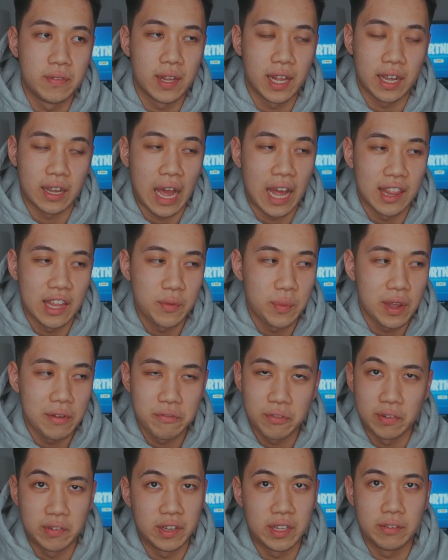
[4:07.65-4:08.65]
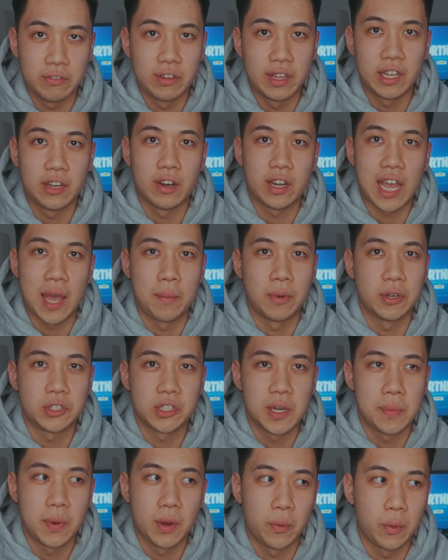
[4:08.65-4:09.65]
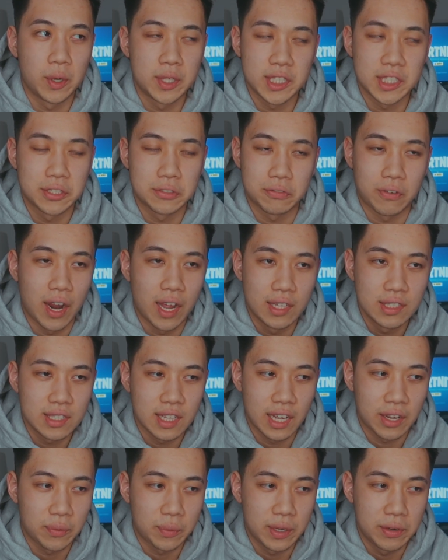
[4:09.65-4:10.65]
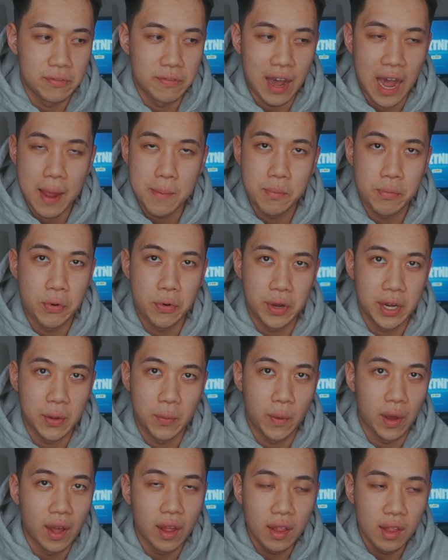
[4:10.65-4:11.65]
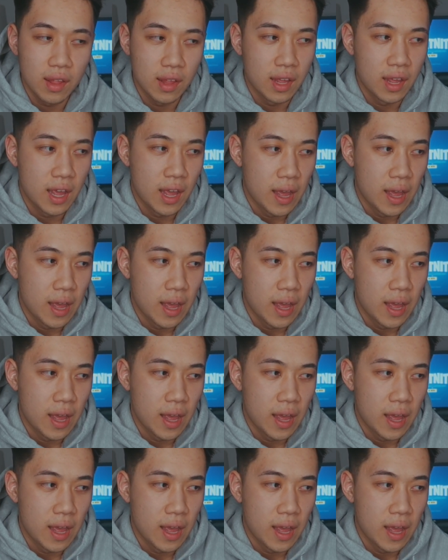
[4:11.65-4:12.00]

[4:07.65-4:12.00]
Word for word: like I think we have really, really good chemistry, but we're just friends. Like we vibe pretty well.